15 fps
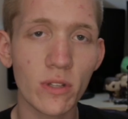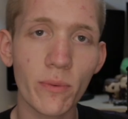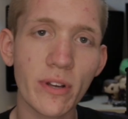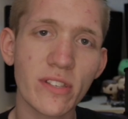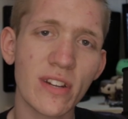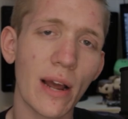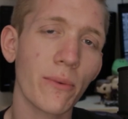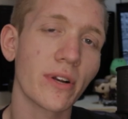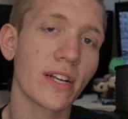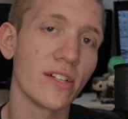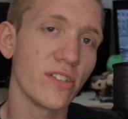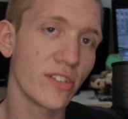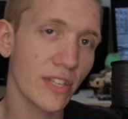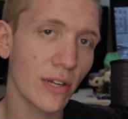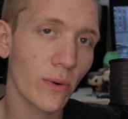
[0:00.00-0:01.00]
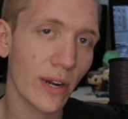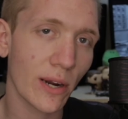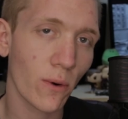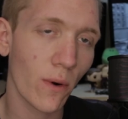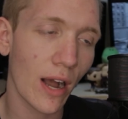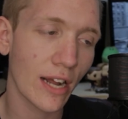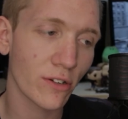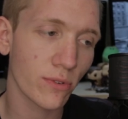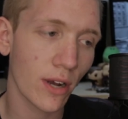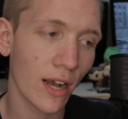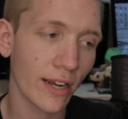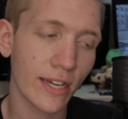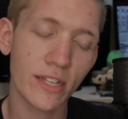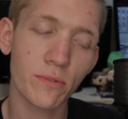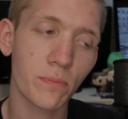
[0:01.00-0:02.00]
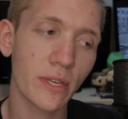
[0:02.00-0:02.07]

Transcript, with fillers: only reason I would consider it garage rock is